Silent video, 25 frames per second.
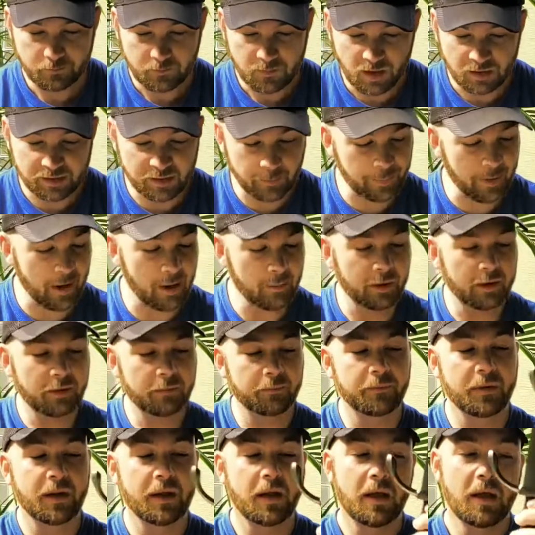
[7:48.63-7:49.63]
The
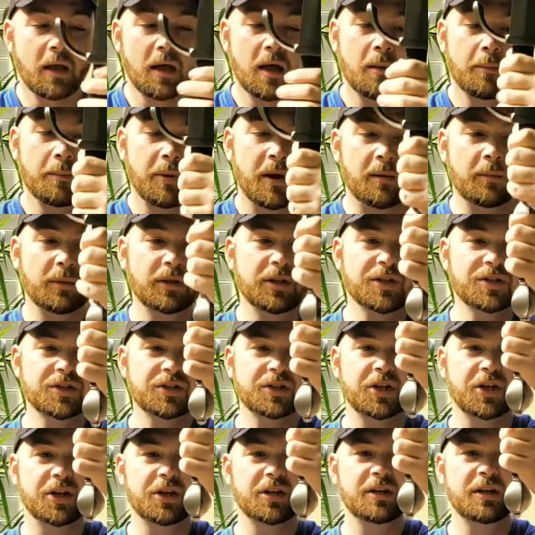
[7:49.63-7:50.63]
pommel. Pommel is
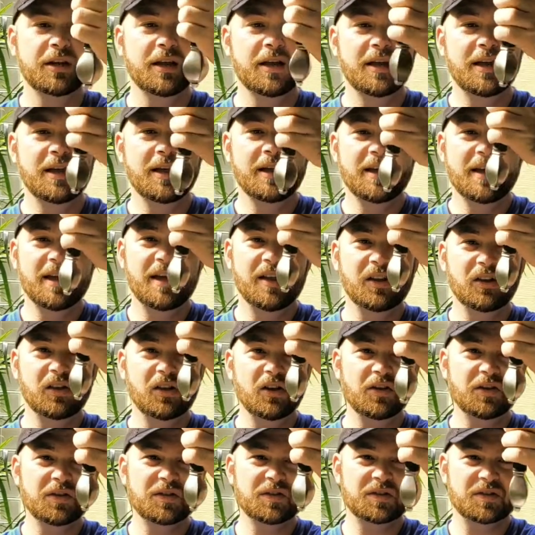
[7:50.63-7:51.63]
good. It
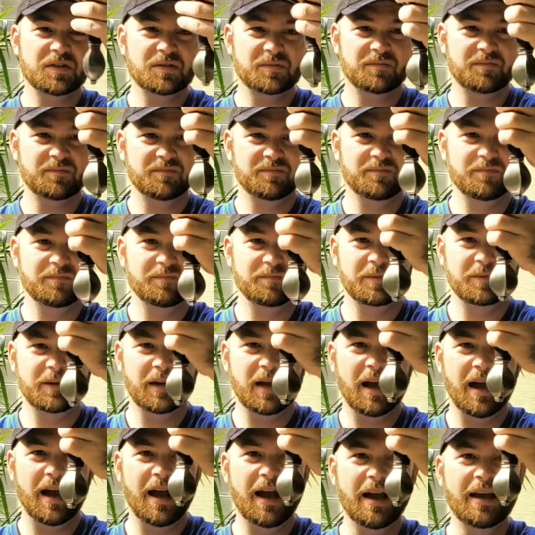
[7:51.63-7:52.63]
looks
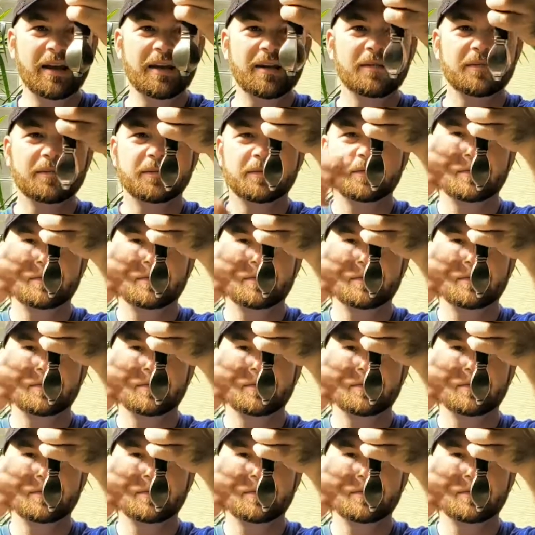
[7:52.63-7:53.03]
kind of